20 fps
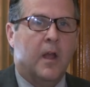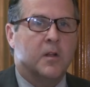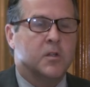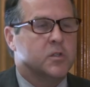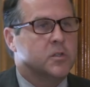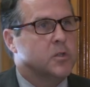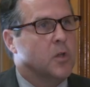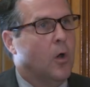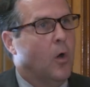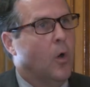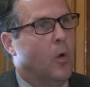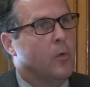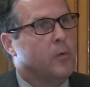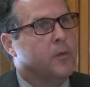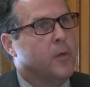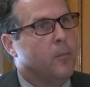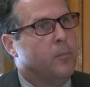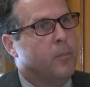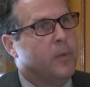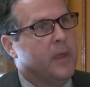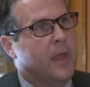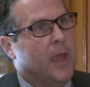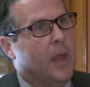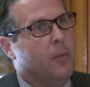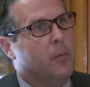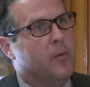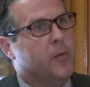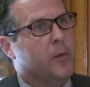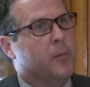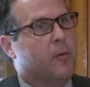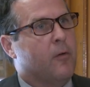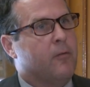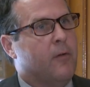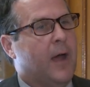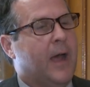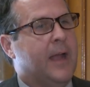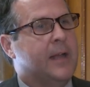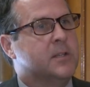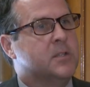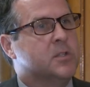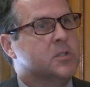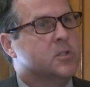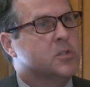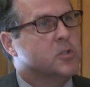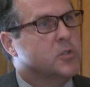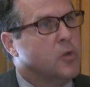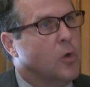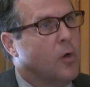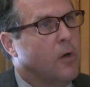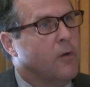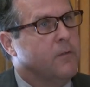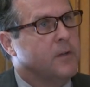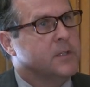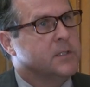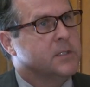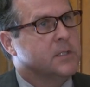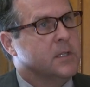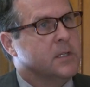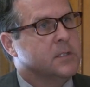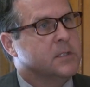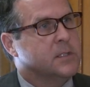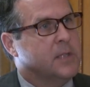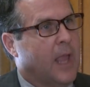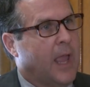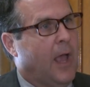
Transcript: And so, to be able to provide services to